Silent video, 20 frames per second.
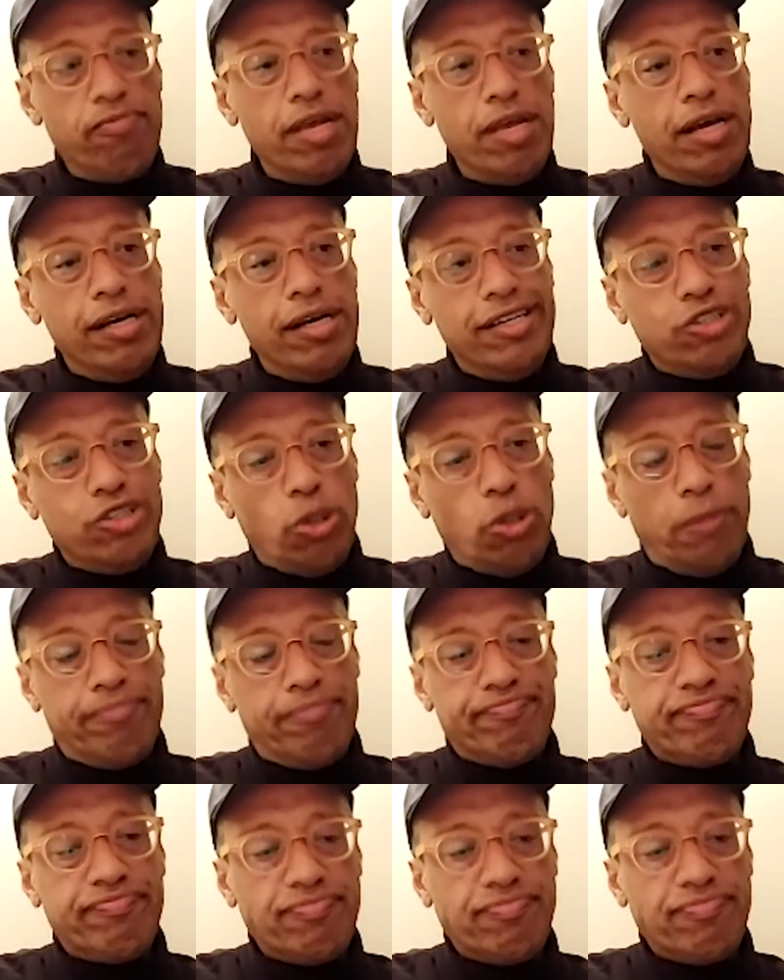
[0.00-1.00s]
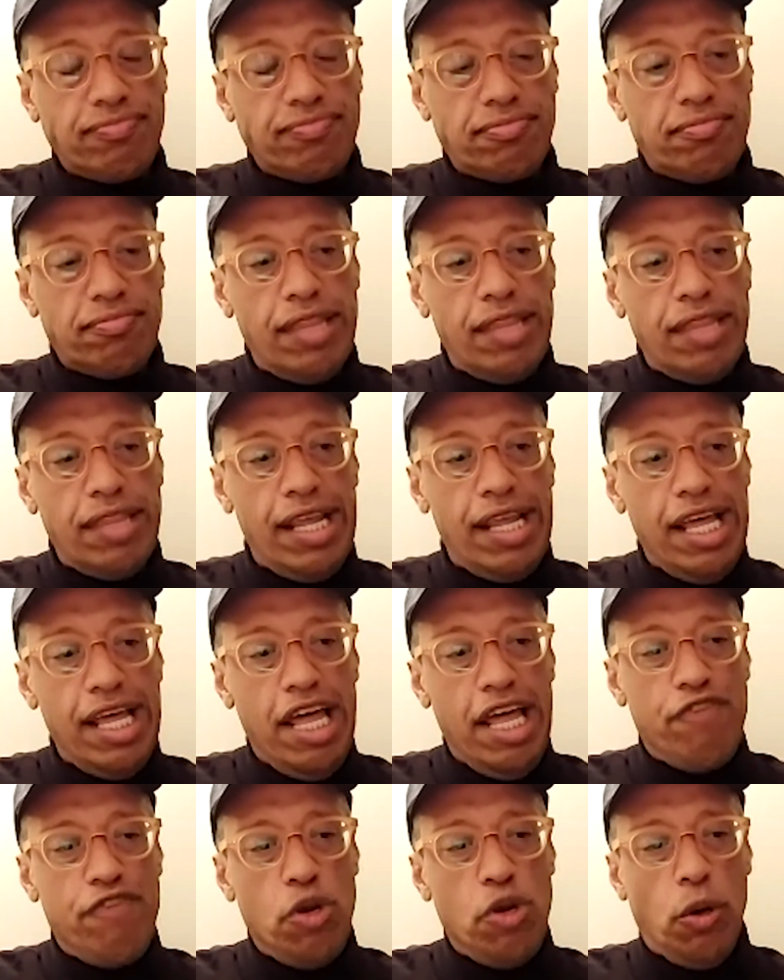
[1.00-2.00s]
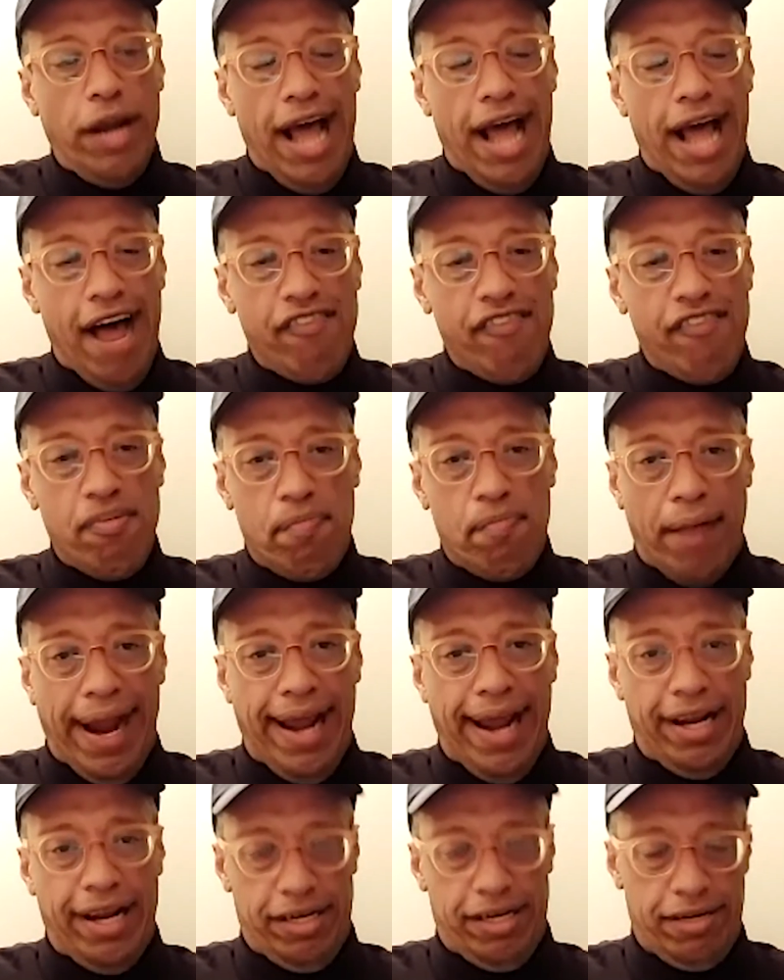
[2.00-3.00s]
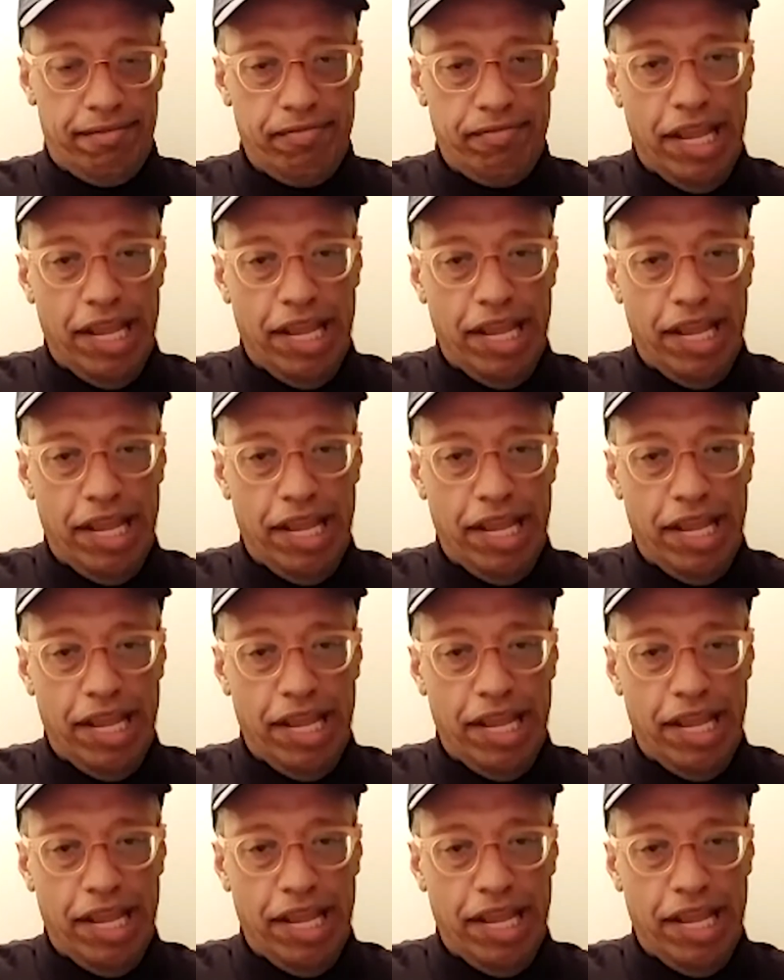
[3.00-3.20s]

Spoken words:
I think the other way, yeah, I completely agree.